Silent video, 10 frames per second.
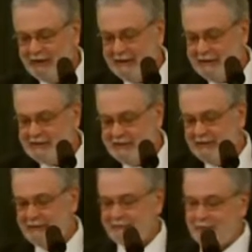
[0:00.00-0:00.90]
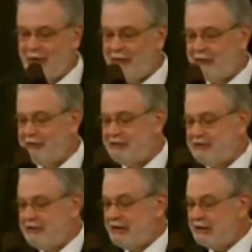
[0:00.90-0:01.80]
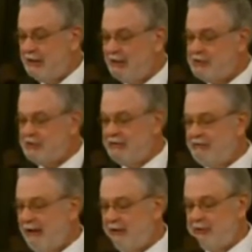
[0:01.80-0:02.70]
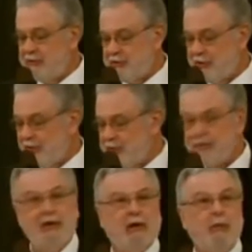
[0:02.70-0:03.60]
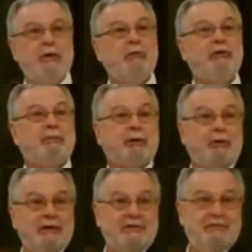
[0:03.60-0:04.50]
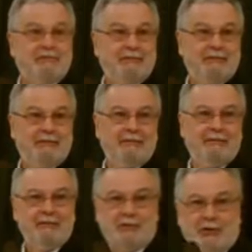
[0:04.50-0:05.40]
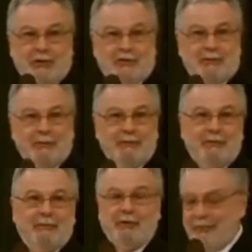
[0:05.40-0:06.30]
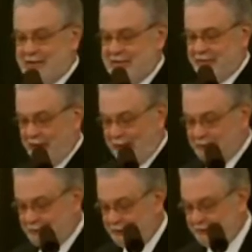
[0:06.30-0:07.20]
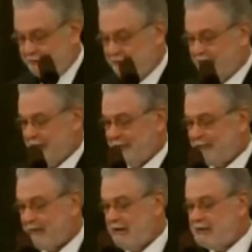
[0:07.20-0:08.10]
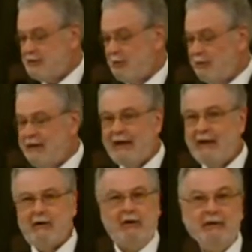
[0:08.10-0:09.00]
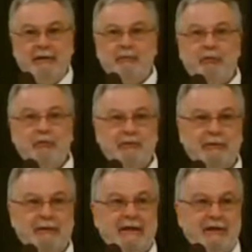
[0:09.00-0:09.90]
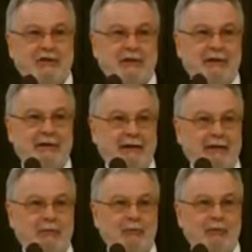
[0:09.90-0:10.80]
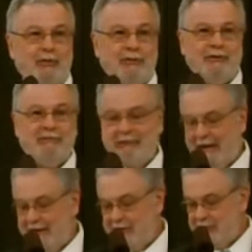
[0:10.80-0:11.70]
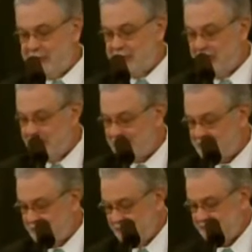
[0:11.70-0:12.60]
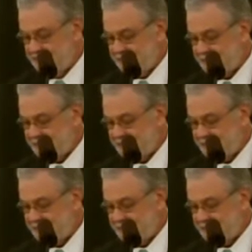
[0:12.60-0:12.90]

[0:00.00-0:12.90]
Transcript: But in all seriousness, in a culture that valued church, we were the progressive church. We were the progressive alternative. So we had our liberal niche in that world that valued church.